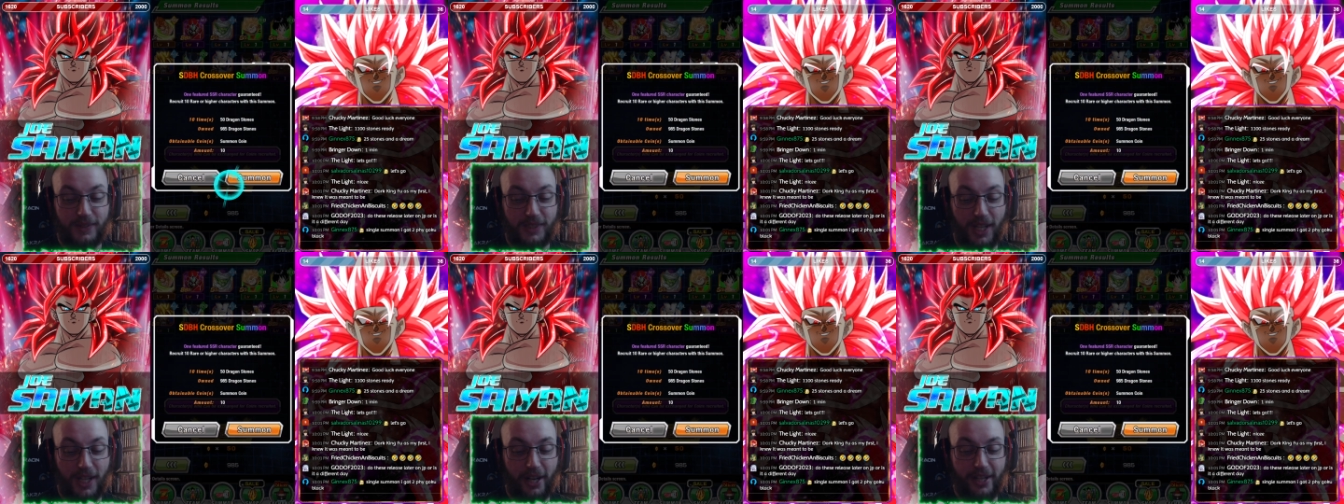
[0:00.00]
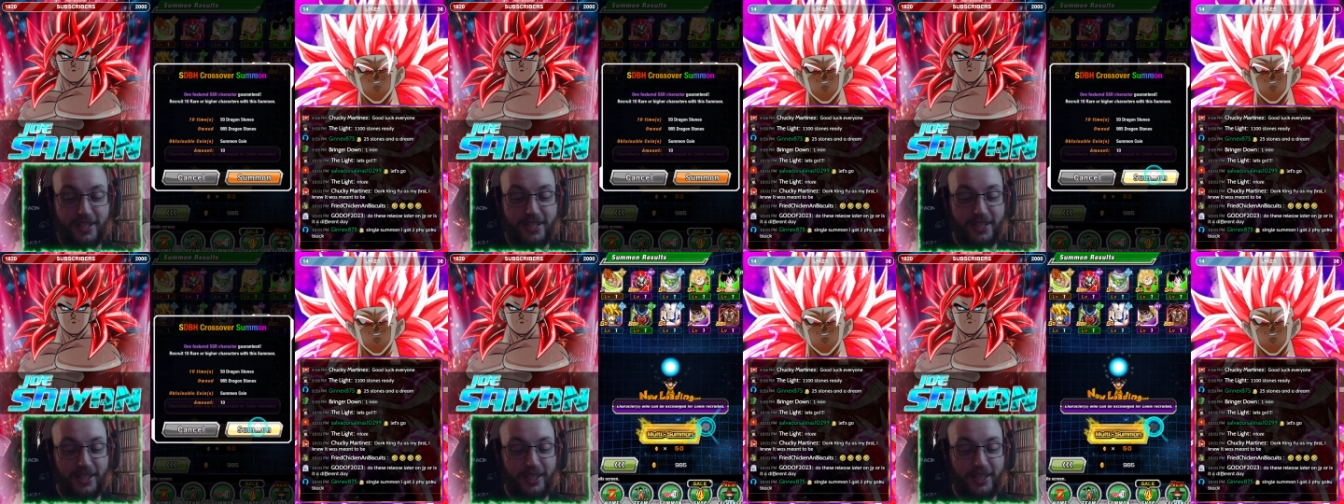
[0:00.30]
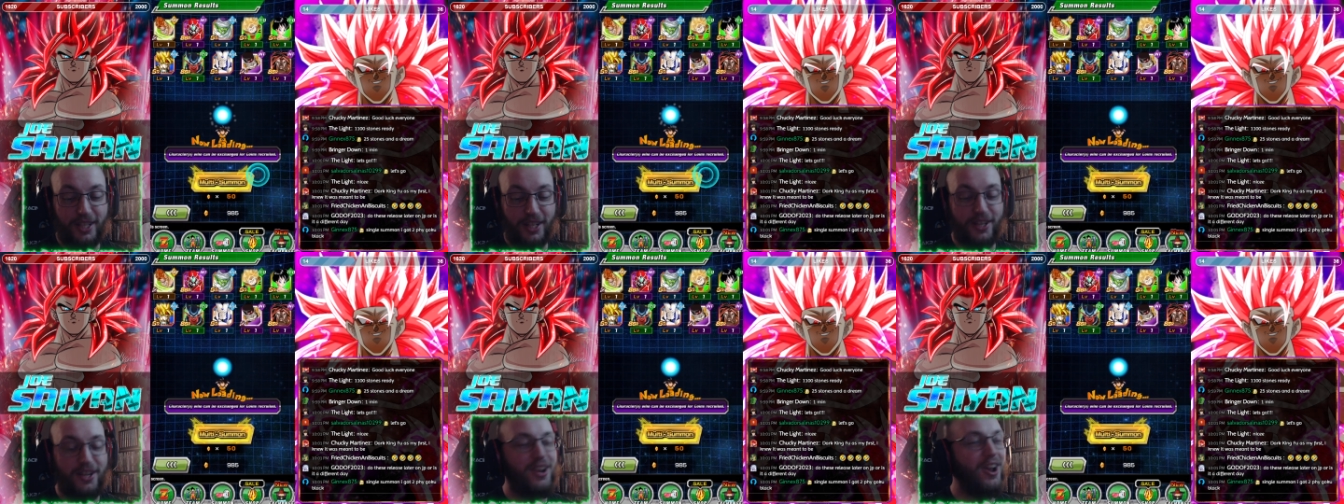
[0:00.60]
Honestly,
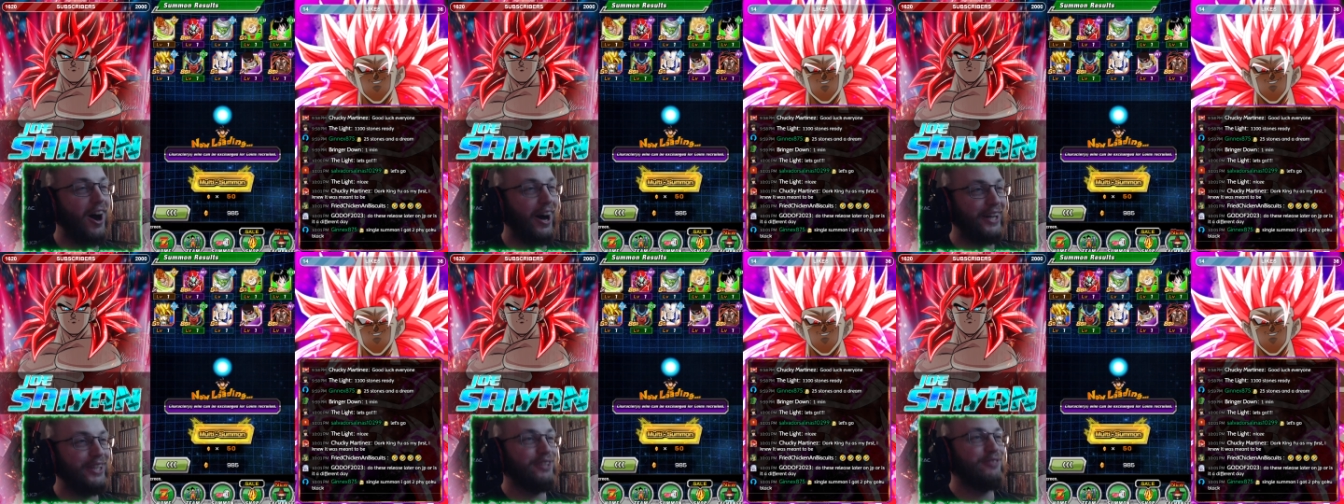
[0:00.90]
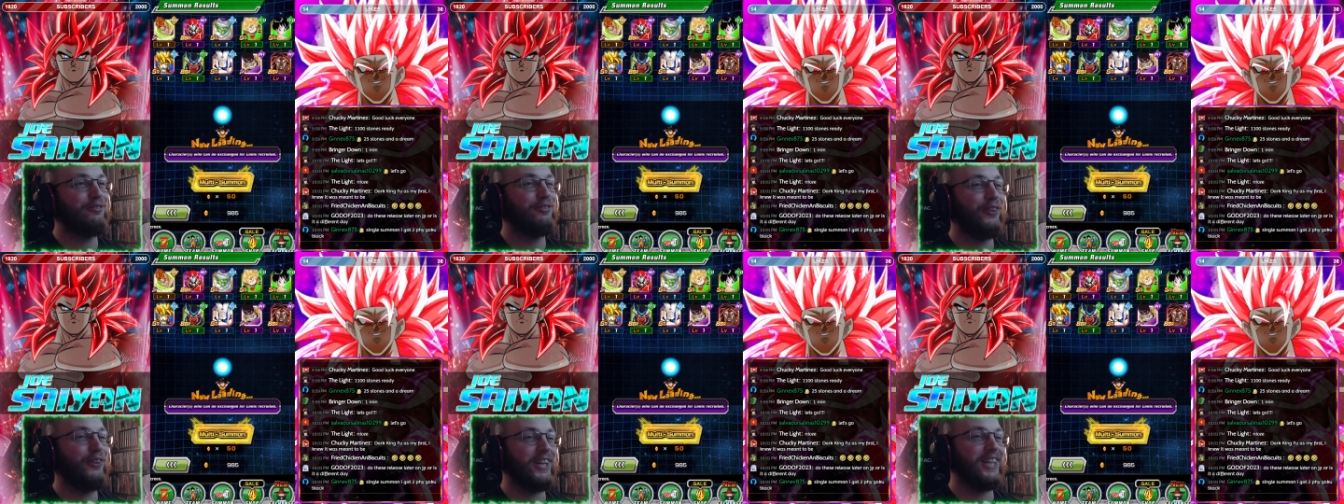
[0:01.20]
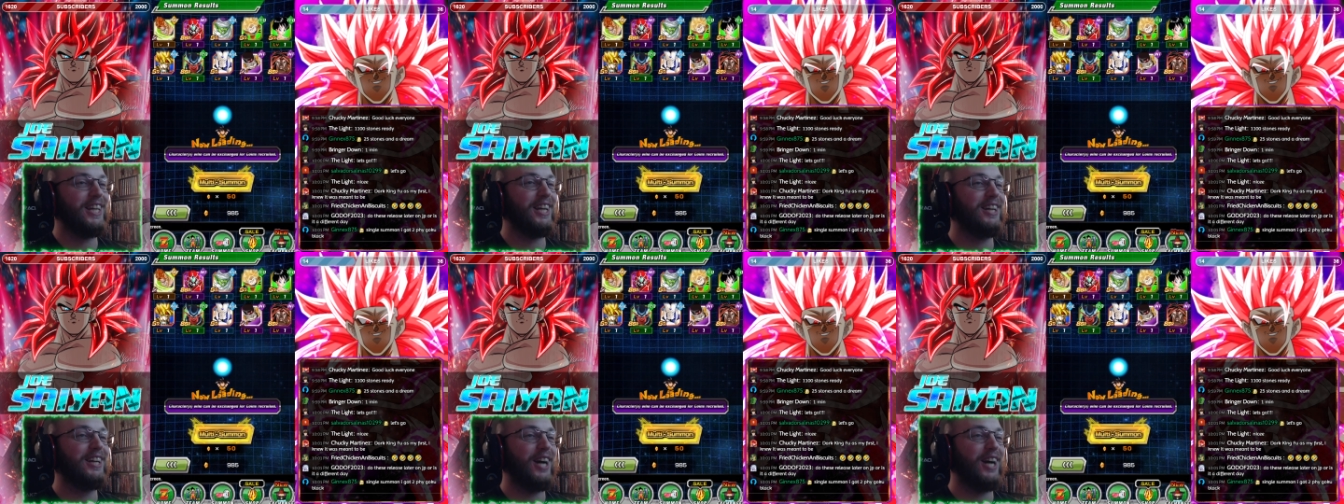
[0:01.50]
the
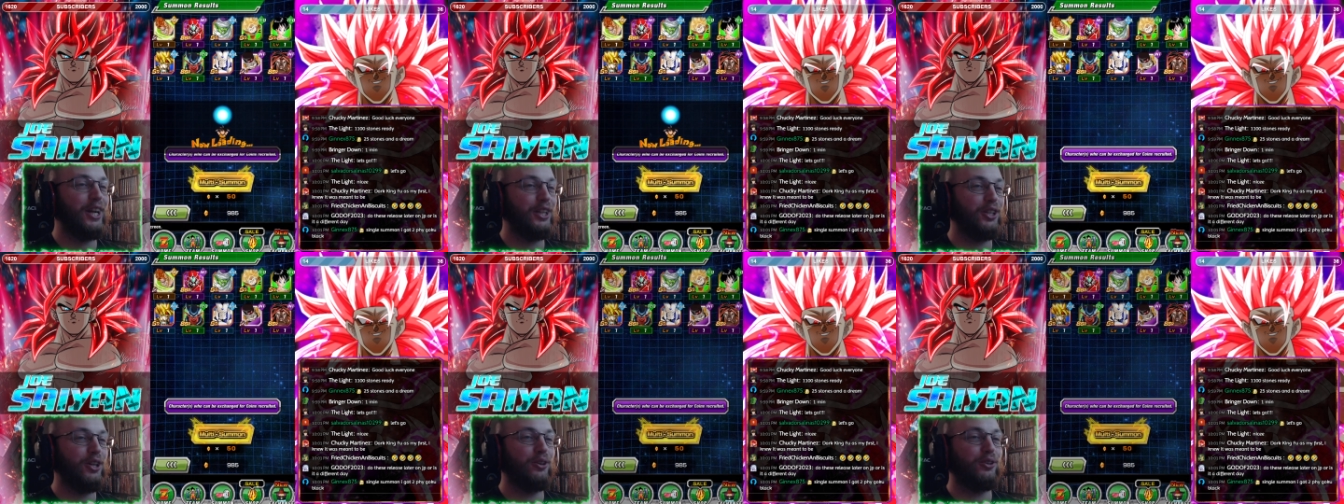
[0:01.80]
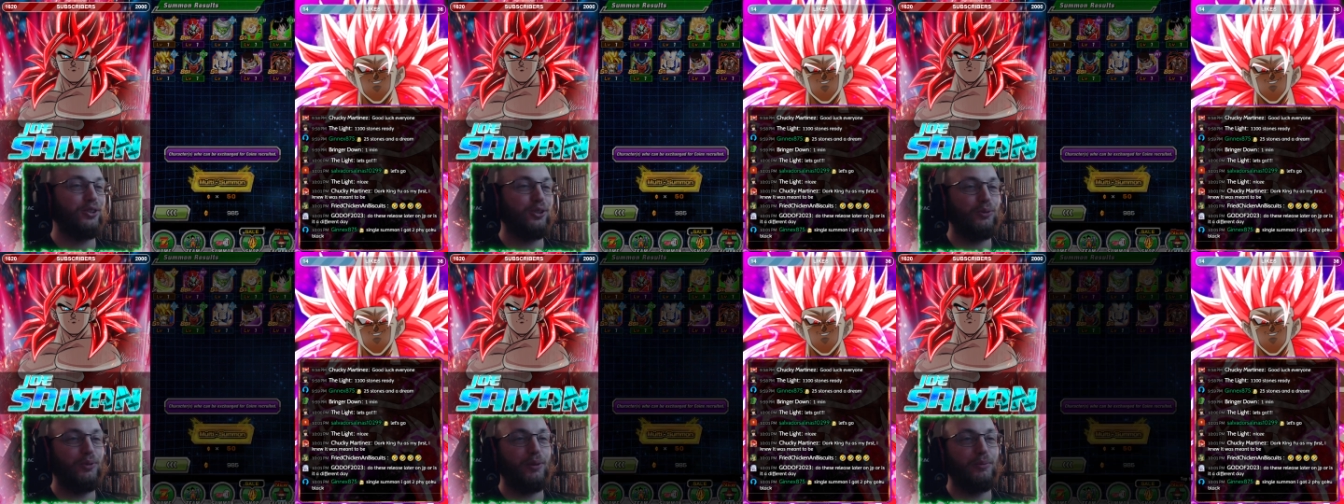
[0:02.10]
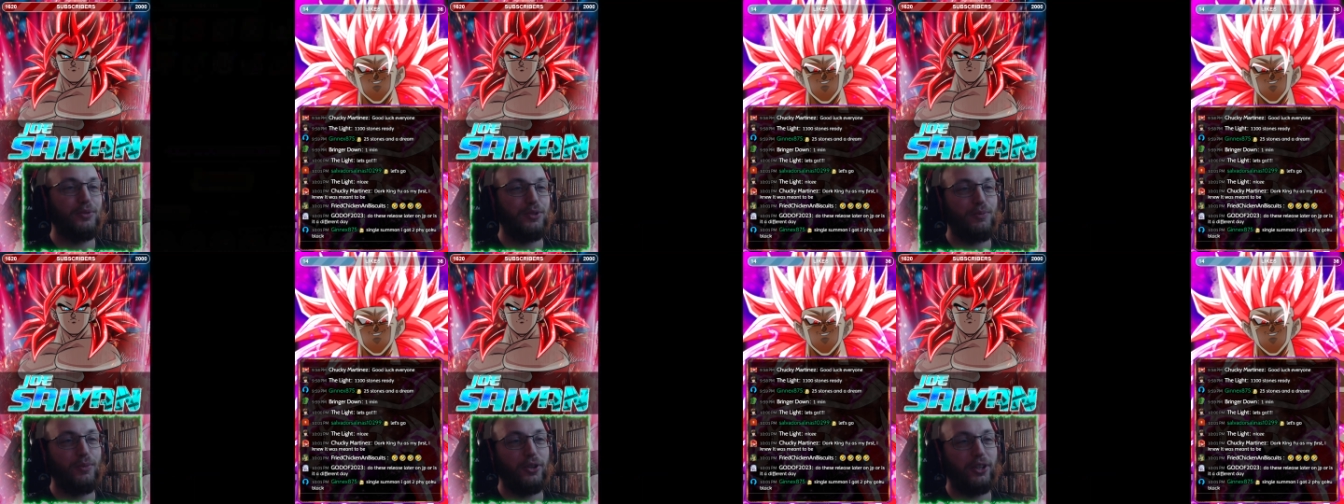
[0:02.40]
non-freaking God Goku one
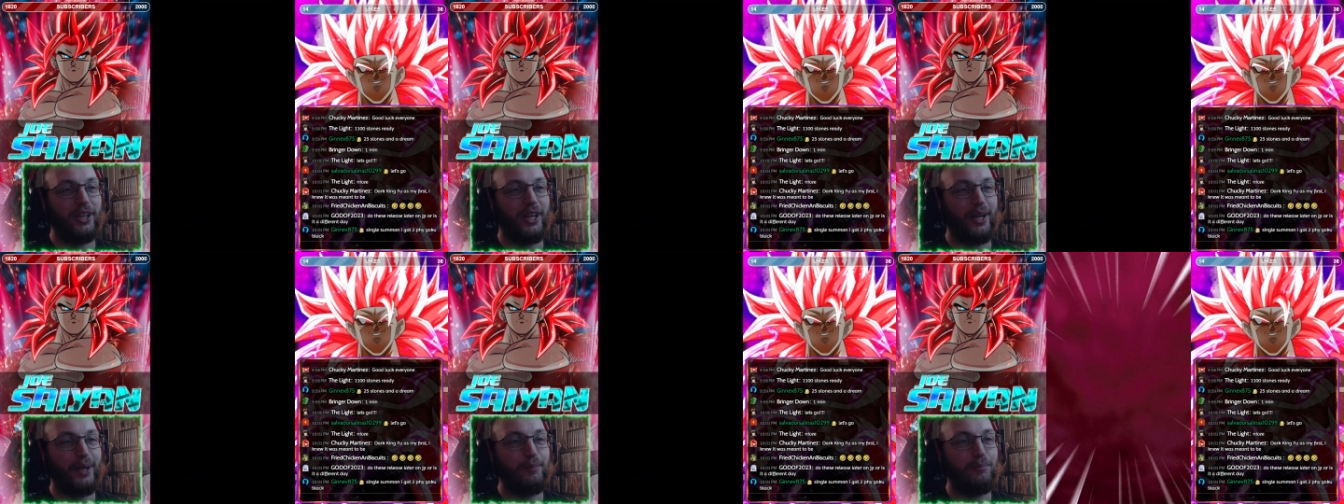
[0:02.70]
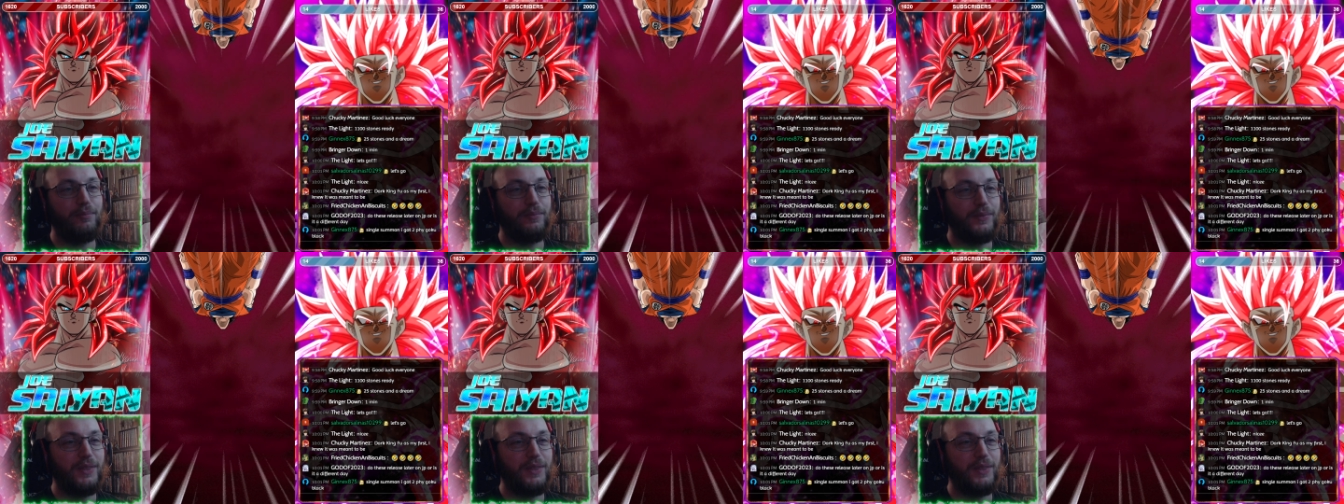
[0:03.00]
was more hype.